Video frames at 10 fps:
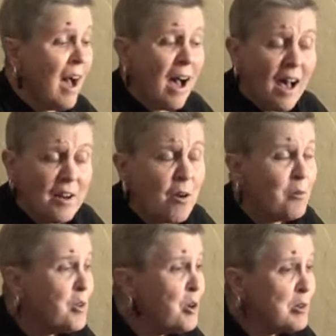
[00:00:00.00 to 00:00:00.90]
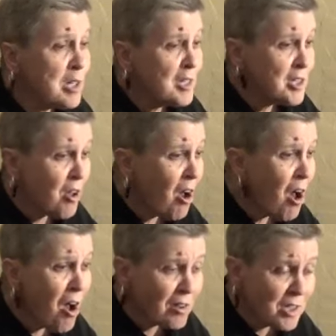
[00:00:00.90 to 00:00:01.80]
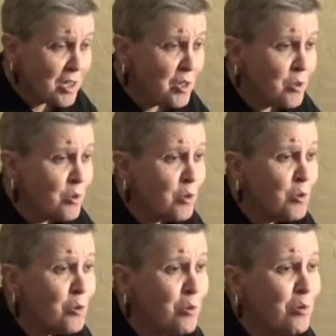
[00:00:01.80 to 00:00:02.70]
I don't usually talk to you,